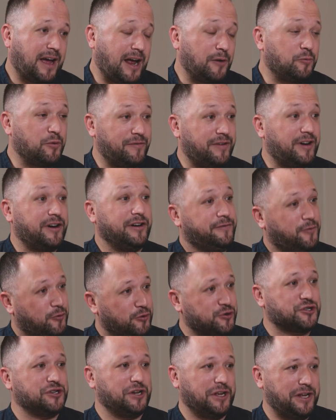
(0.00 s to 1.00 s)
And we're very
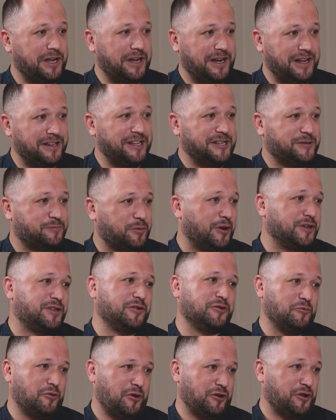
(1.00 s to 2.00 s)
fortunate in this part
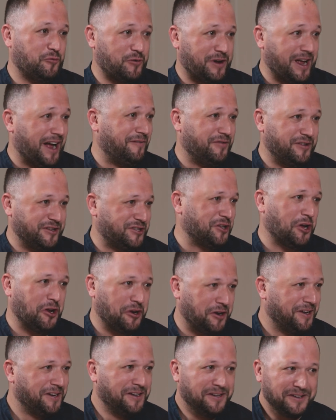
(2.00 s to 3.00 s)
of the world that we have the
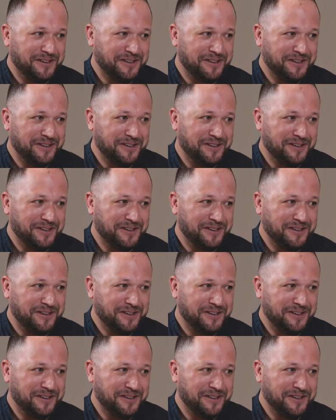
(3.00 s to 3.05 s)
sun.